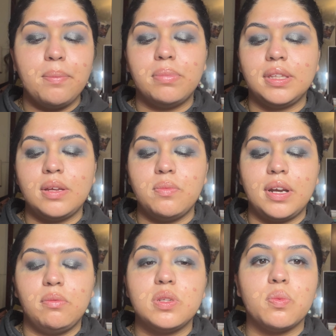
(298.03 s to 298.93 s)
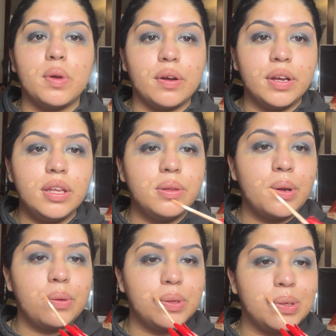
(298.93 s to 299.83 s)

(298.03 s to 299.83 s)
but then when I was wearing it throughout the